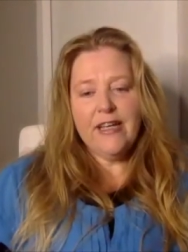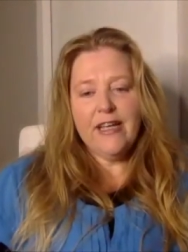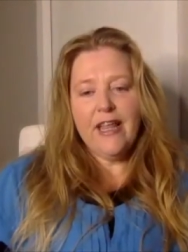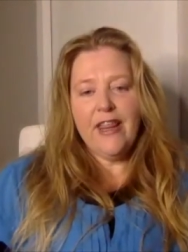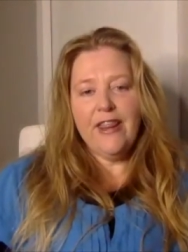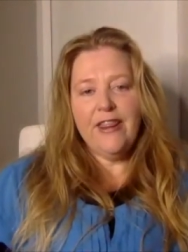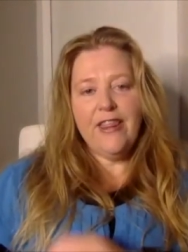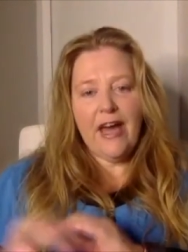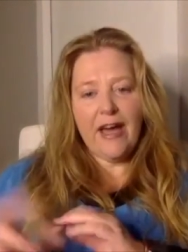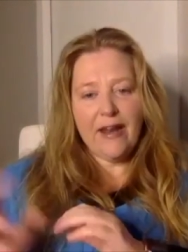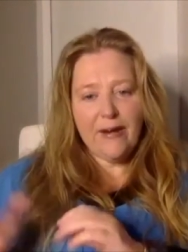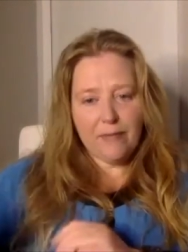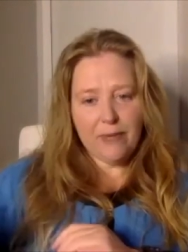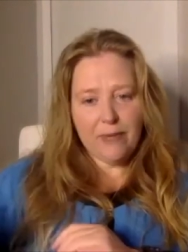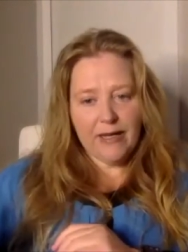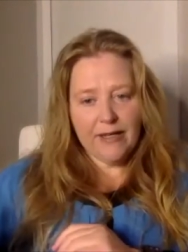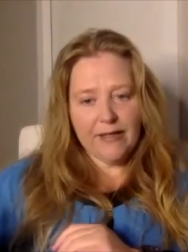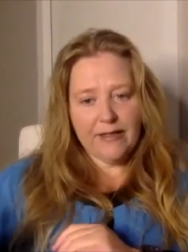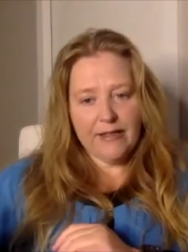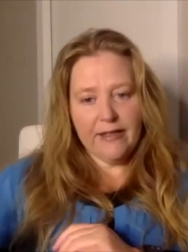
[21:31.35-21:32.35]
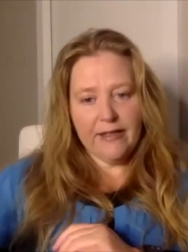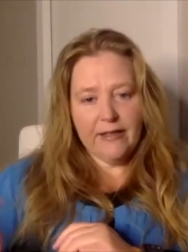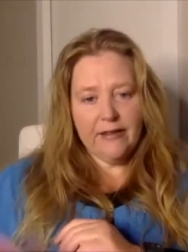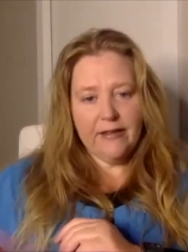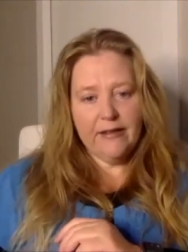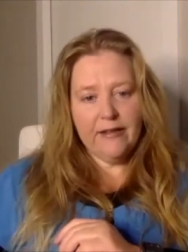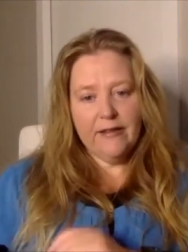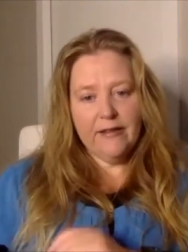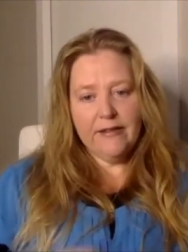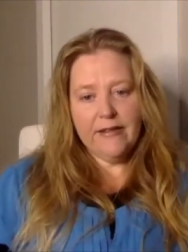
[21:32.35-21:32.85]
that ability
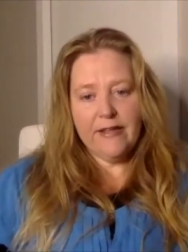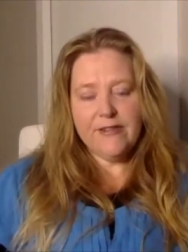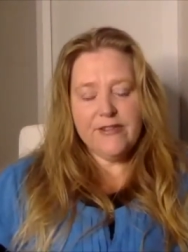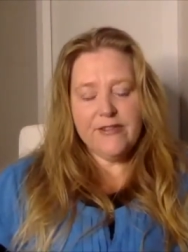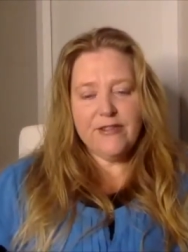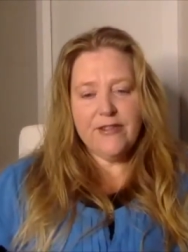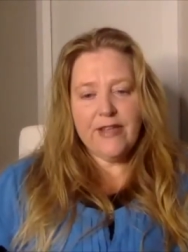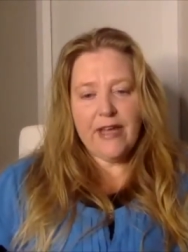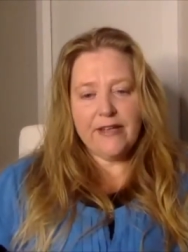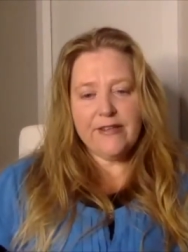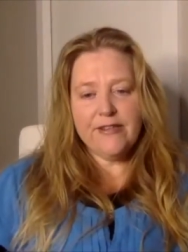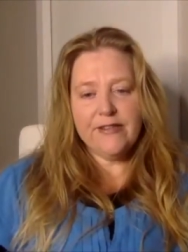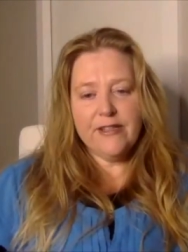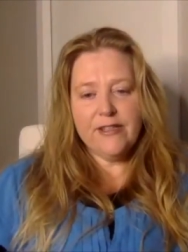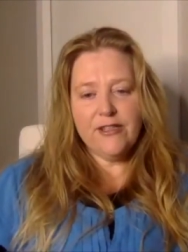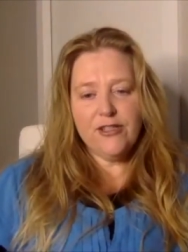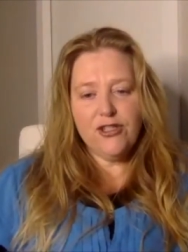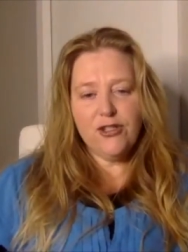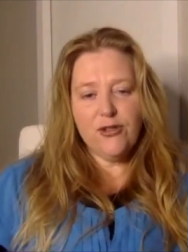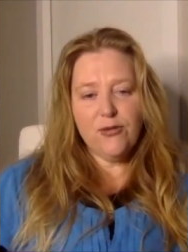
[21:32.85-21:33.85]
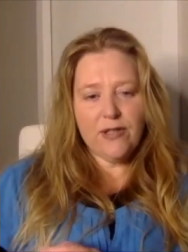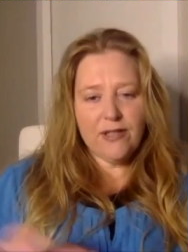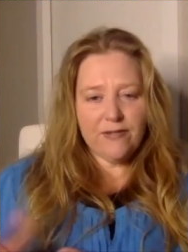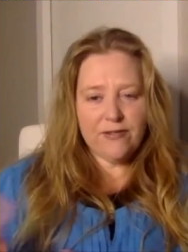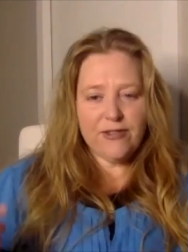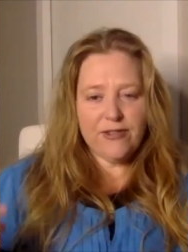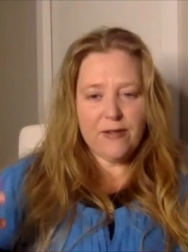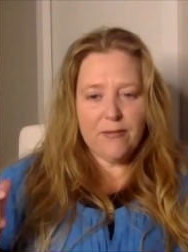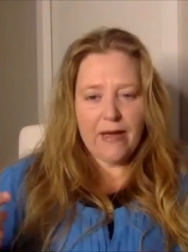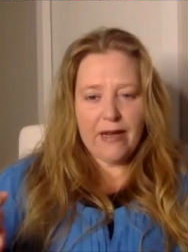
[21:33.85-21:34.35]
that's that's intuitive
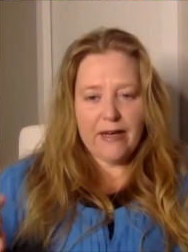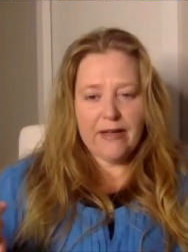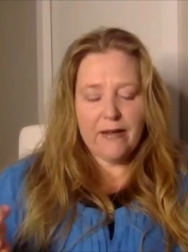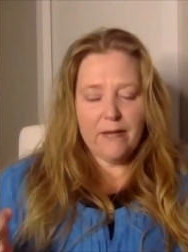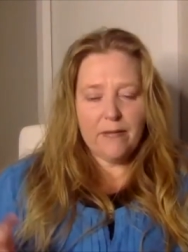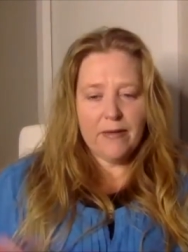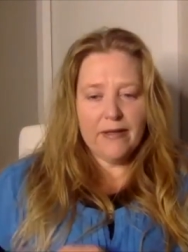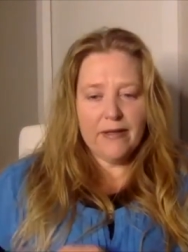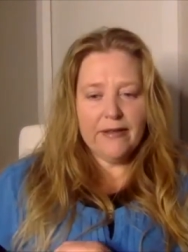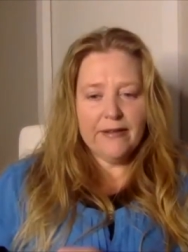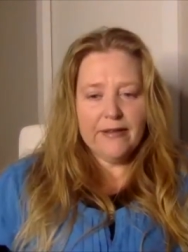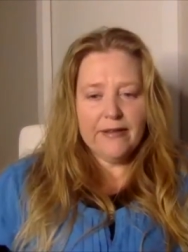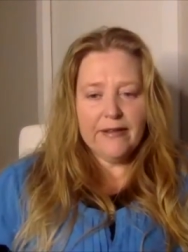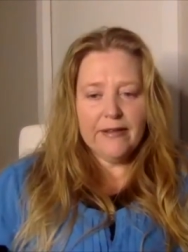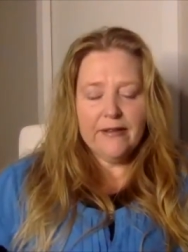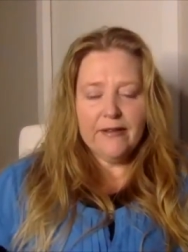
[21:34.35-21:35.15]
somatic ability